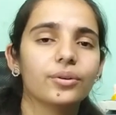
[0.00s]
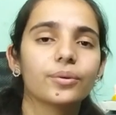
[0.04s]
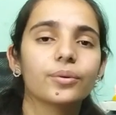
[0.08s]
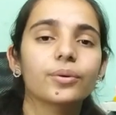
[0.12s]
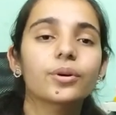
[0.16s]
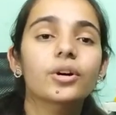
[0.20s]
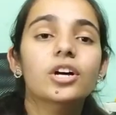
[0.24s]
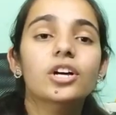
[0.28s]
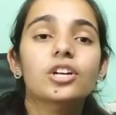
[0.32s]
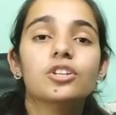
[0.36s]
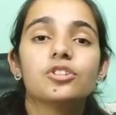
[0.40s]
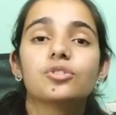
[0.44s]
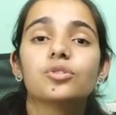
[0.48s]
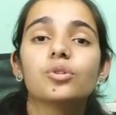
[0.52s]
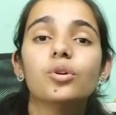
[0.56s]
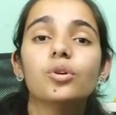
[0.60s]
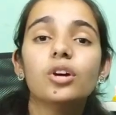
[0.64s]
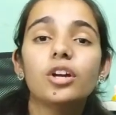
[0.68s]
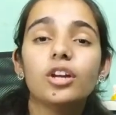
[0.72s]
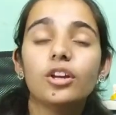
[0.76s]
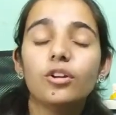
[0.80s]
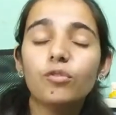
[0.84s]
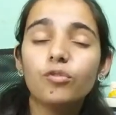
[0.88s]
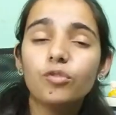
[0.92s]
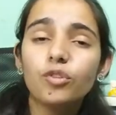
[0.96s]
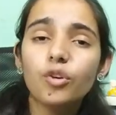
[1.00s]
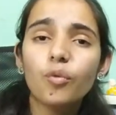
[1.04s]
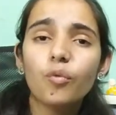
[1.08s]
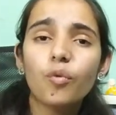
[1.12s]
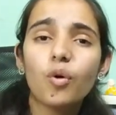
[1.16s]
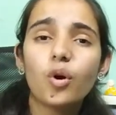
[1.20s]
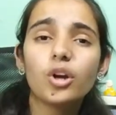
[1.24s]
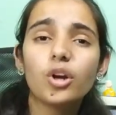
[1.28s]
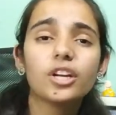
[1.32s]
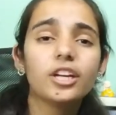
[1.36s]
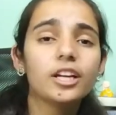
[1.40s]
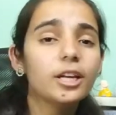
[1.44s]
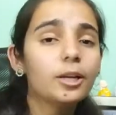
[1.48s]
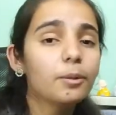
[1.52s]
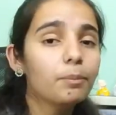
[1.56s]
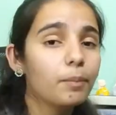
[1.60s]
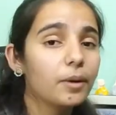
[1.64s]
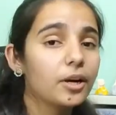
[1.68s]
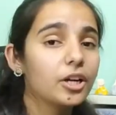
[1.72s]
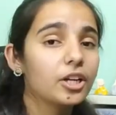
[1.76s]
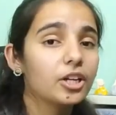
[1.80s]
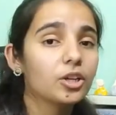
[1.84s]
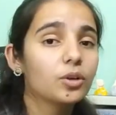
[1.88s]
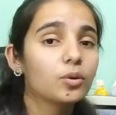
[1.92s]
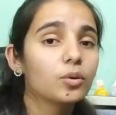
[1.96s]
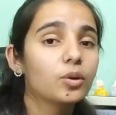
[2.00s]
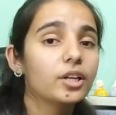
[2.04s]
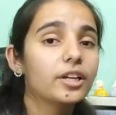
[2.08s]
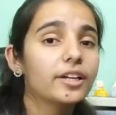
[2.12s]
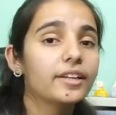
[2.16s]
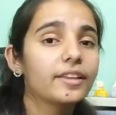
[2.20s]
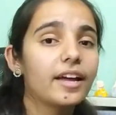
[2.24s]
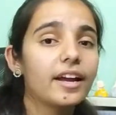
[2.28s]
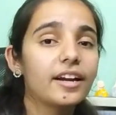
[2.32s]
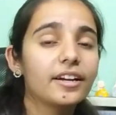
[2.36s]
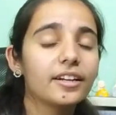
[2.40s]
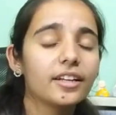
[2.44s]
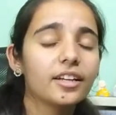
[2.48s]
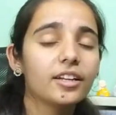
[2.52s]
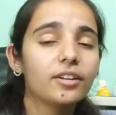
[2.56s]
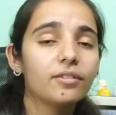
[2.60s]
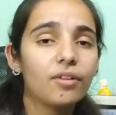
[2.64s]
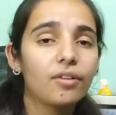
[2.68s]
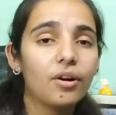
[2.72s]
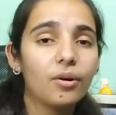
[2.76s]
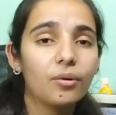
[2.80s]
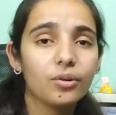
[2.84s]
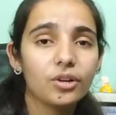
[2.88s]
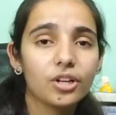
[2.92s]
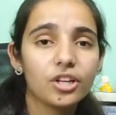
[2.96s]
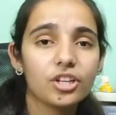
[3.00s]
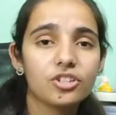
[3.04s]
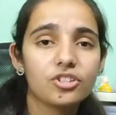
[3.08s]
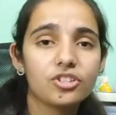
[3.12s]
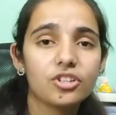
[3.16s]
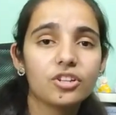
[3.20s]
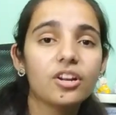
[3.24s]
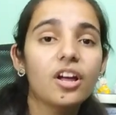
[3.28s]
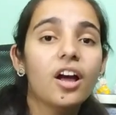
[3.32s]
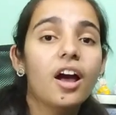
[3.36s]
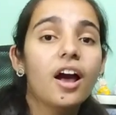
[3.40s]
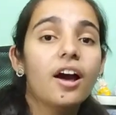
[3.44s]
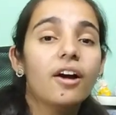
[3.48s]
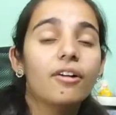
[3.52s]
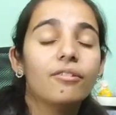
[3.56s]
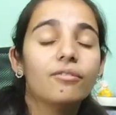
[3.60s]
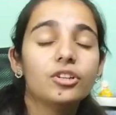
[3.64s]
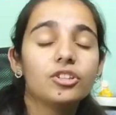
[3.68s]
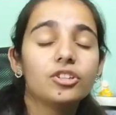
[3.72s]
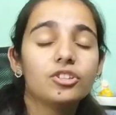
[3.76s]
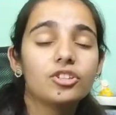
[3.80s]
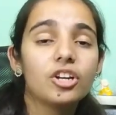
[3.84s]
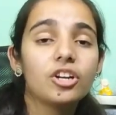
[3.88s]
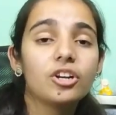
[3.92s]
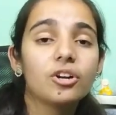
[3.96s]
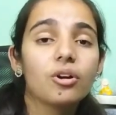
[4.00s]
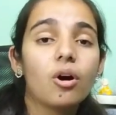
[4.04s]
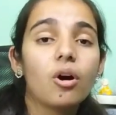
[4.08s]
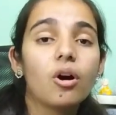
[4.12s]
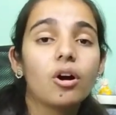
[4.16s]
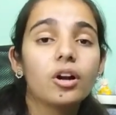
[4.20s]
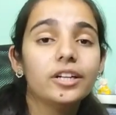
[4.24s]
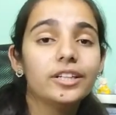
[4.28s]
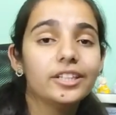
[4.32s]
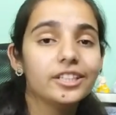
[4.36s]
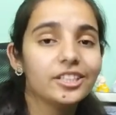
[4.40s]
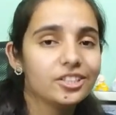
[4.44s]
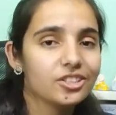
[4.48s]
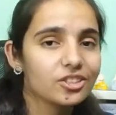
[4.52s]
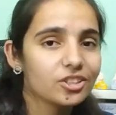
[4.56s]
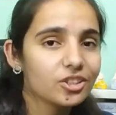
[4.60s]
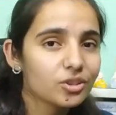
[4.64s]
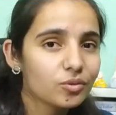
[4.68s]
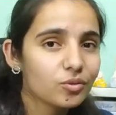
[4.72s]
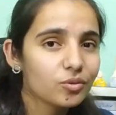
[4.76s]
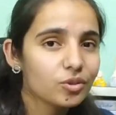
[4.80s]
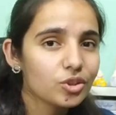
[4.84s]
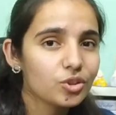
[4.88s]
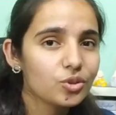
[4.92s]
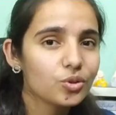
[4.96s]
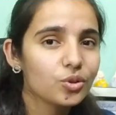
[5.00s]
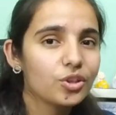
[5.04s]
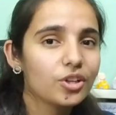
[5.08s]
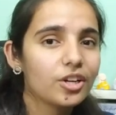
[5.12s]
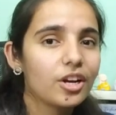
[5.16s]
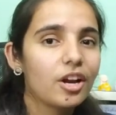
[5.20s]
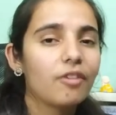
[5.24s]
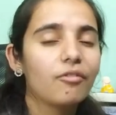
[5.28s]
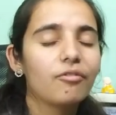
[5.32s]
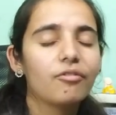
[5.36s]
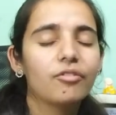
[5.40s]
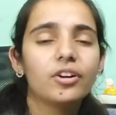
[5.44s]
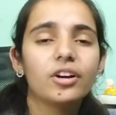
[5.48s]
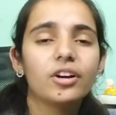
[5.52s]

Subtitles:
So if you want in particular that in foundation which and all teachers we should refer,